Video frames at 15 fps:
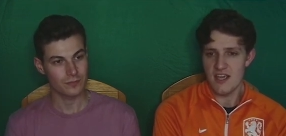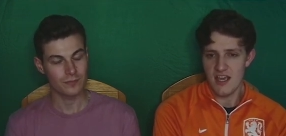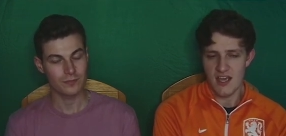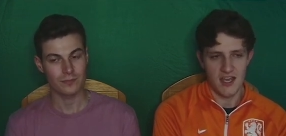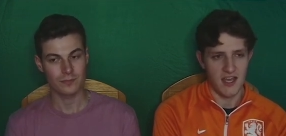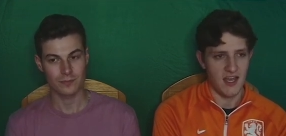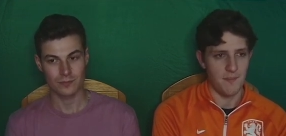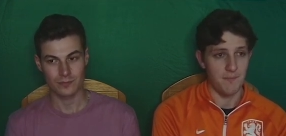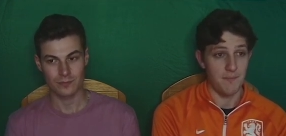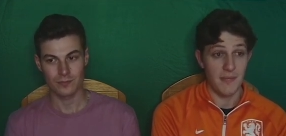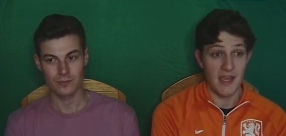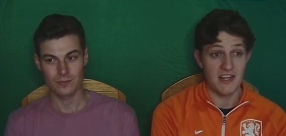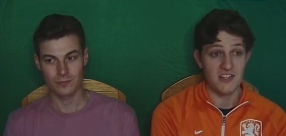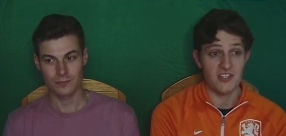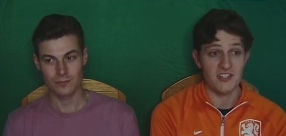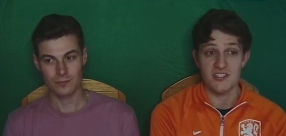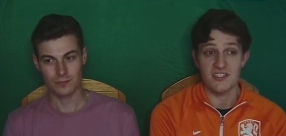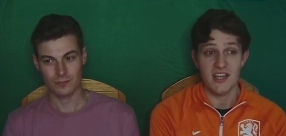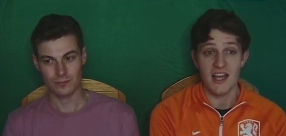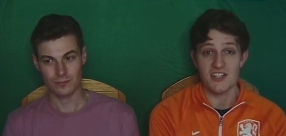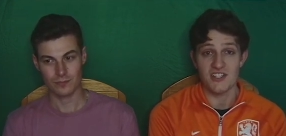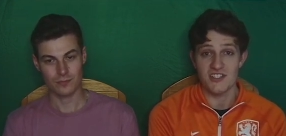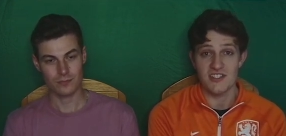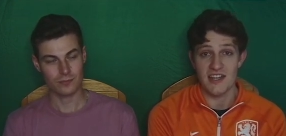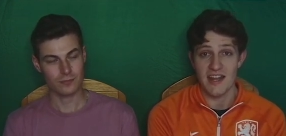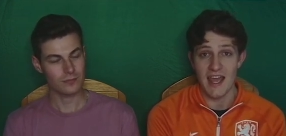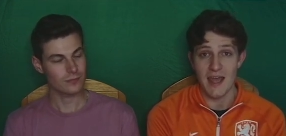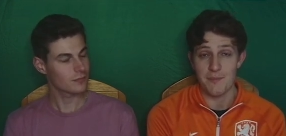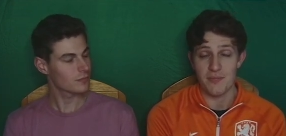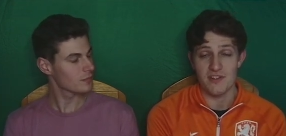Speaker 1: uh, major discussions that
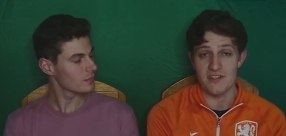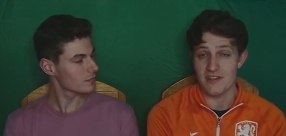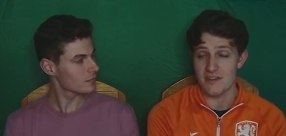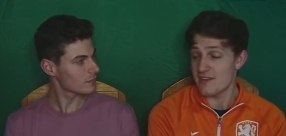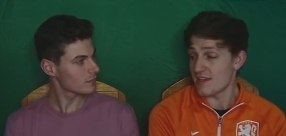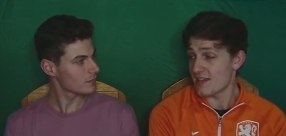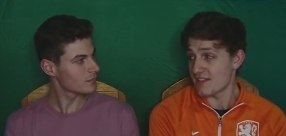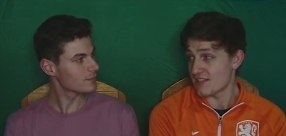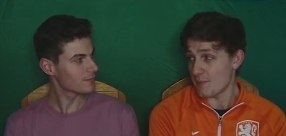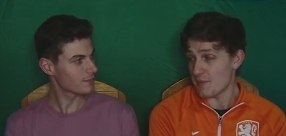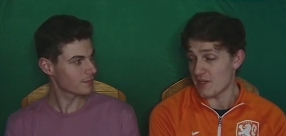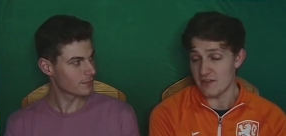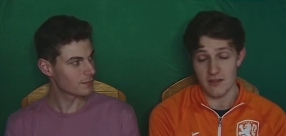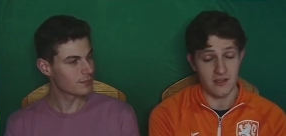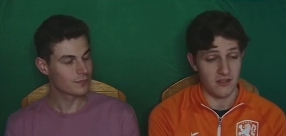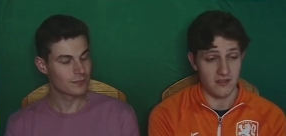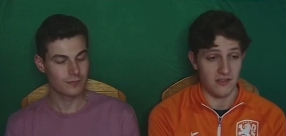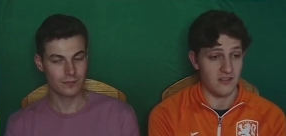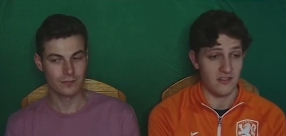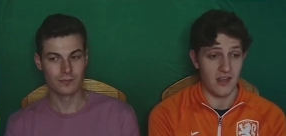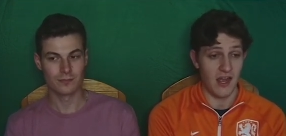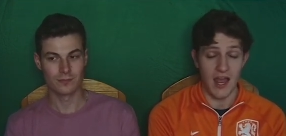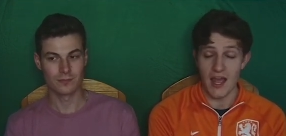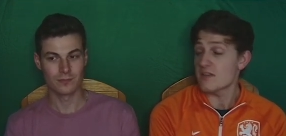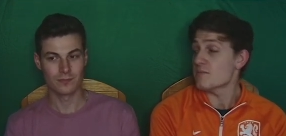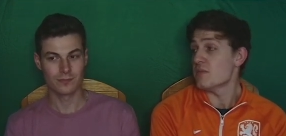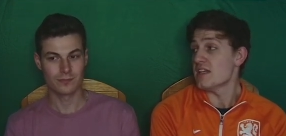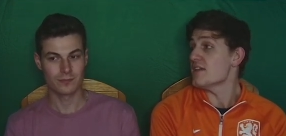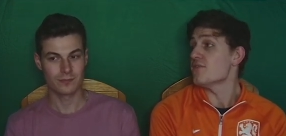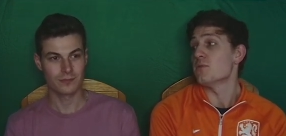happened and things. I mean,
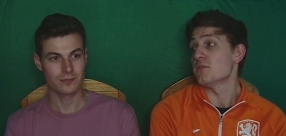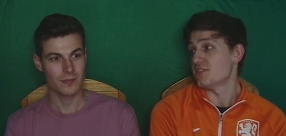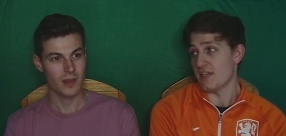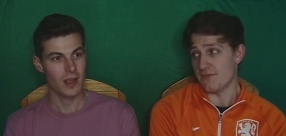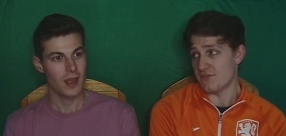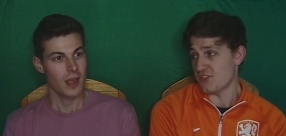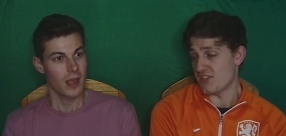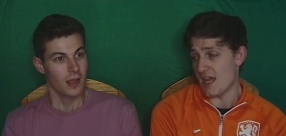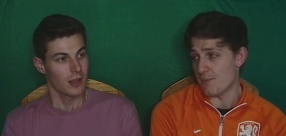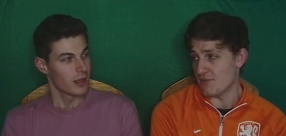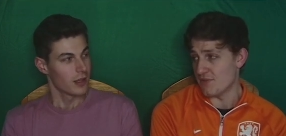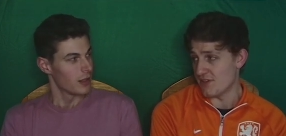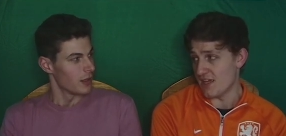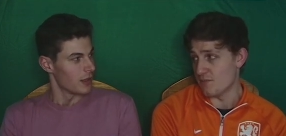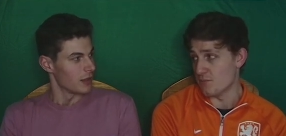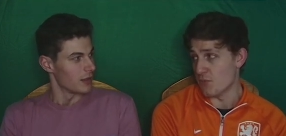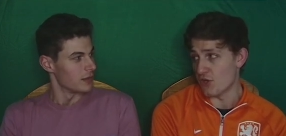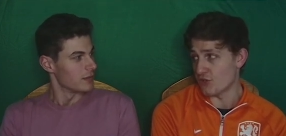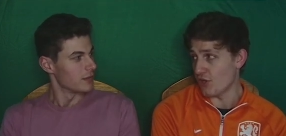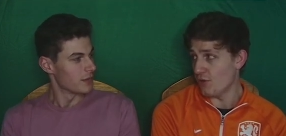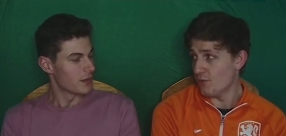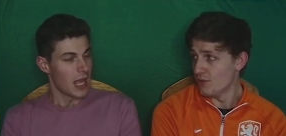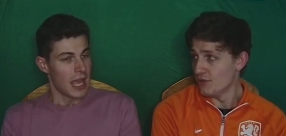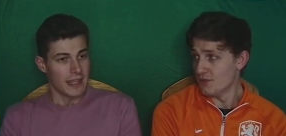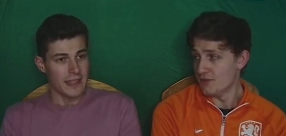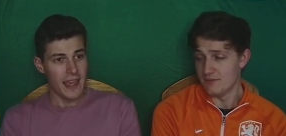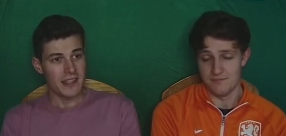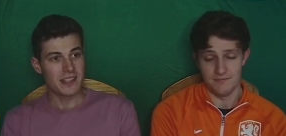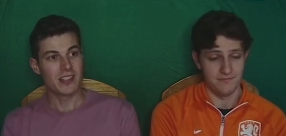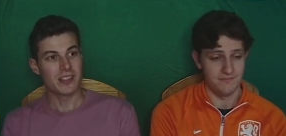unbelievable stuff just happened there in Monaco.
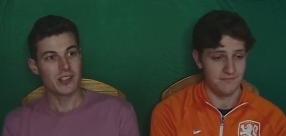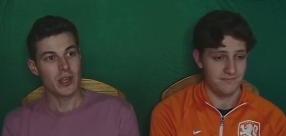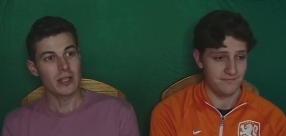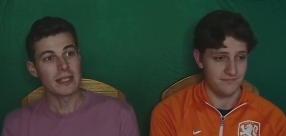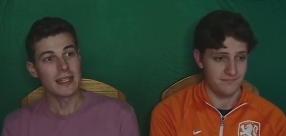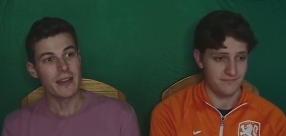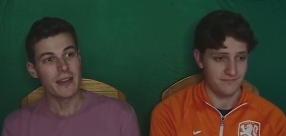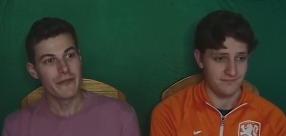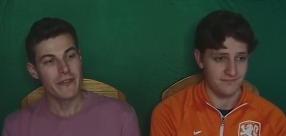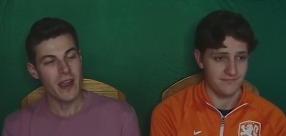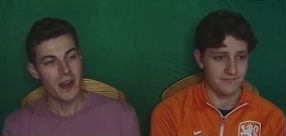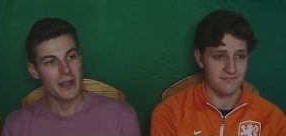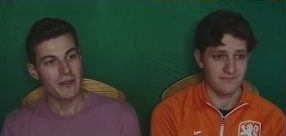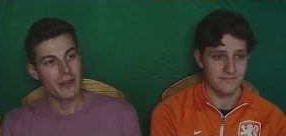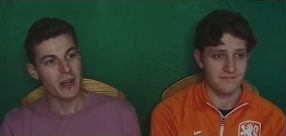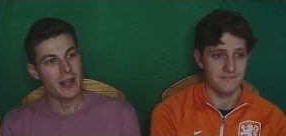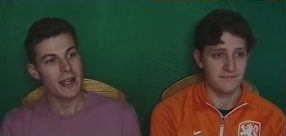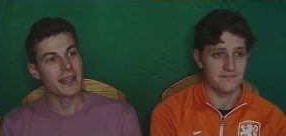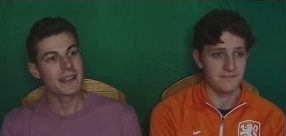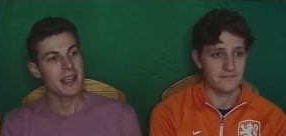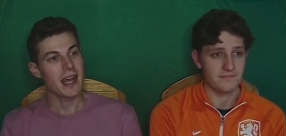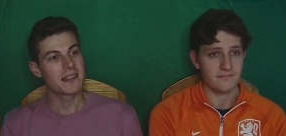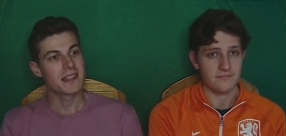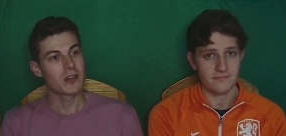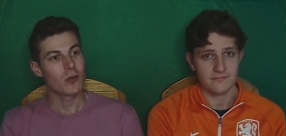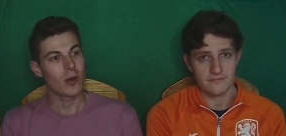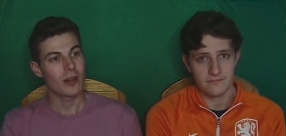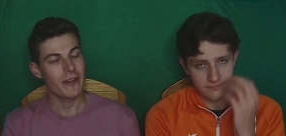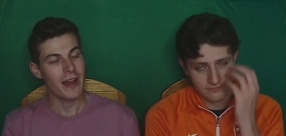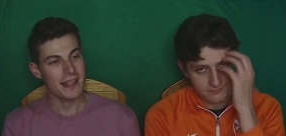
Speaker 2: Yes, certainly a very, very exciting
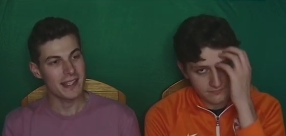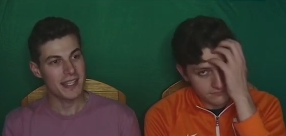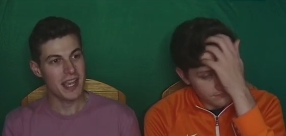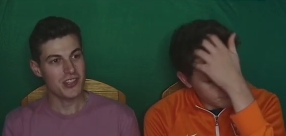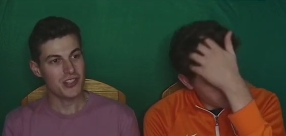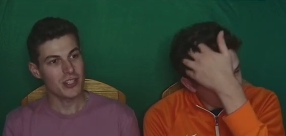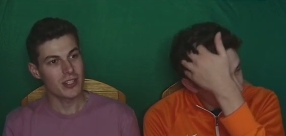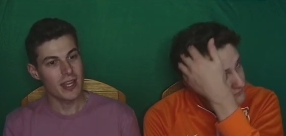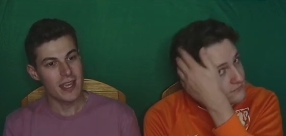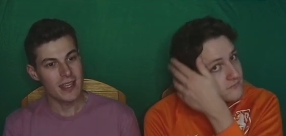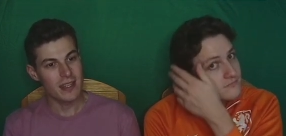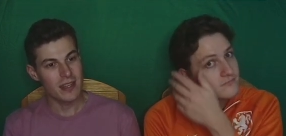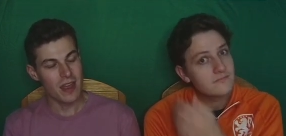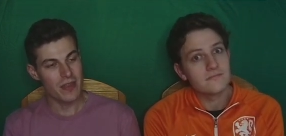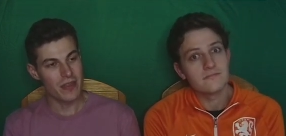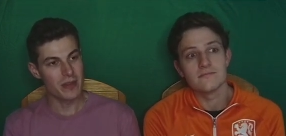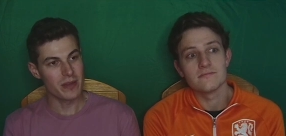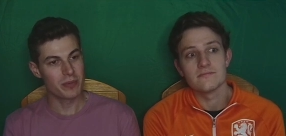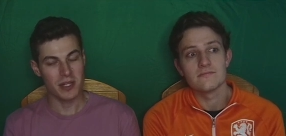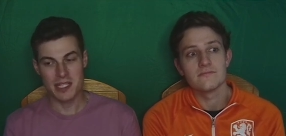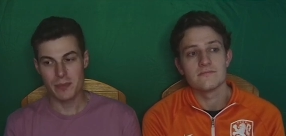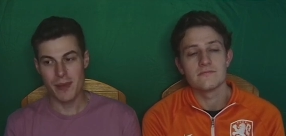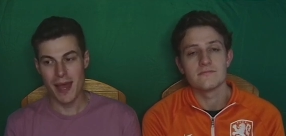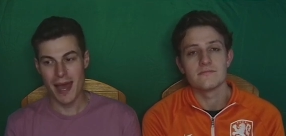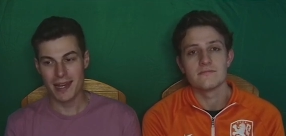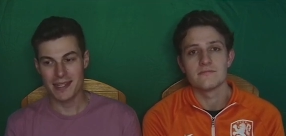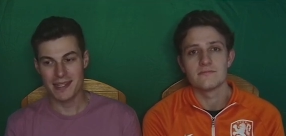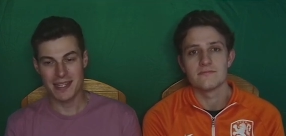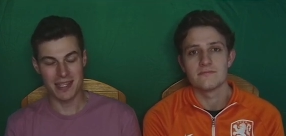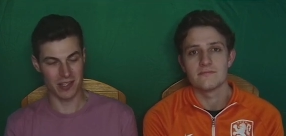qualifying session in the
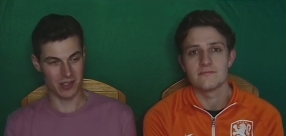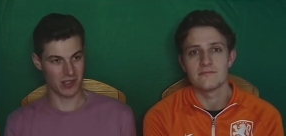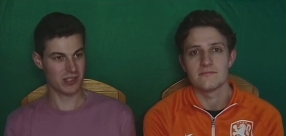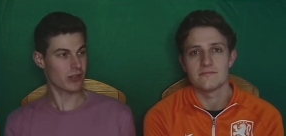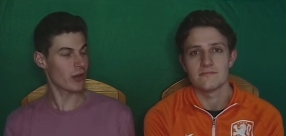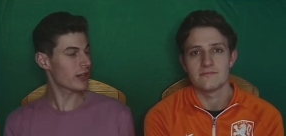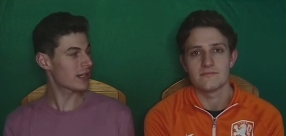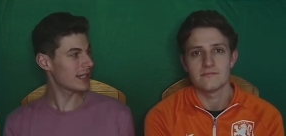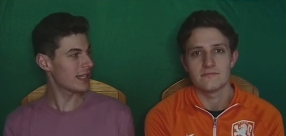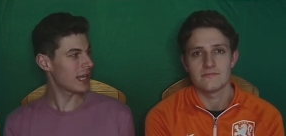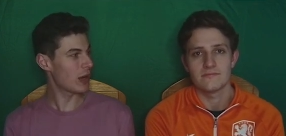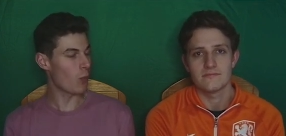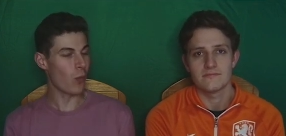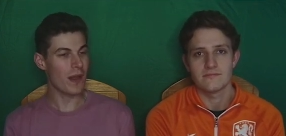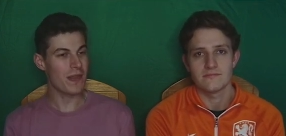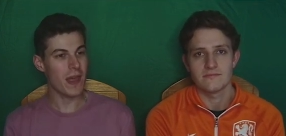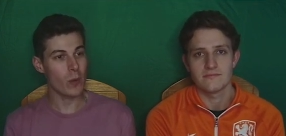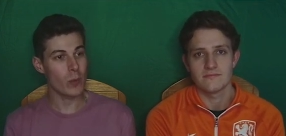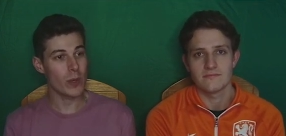Principality. Certainly one that we